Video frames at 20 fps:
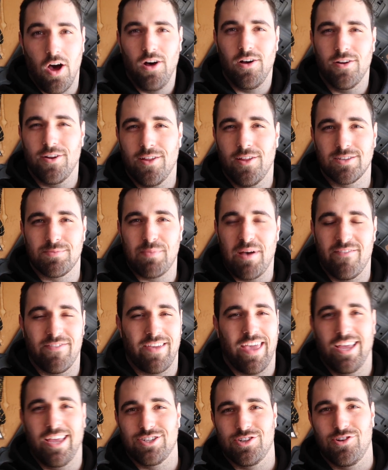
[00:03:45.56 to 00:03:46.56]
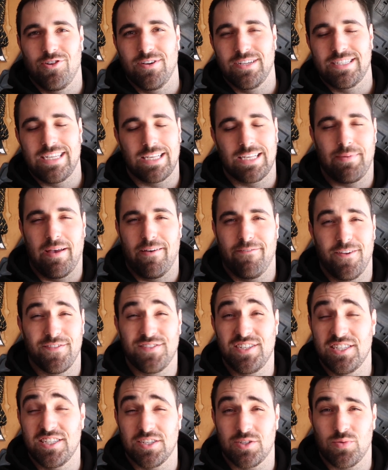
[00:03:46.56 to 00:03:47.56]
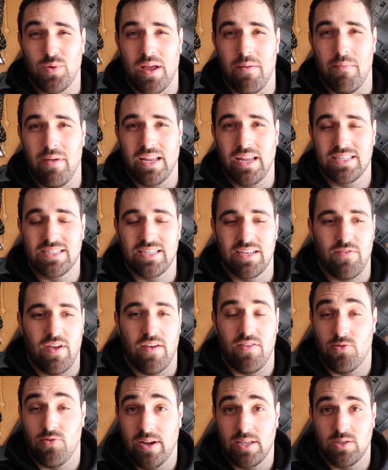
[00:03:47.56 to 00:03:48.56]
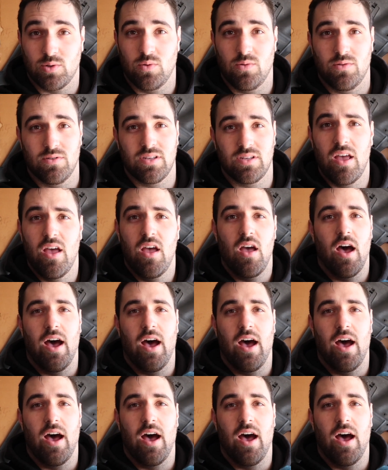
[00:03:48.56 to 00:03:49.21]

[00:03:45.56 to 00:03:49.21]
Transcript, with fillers: All in all, this modification only takes about 15 to 20 minutes if you have the right tools.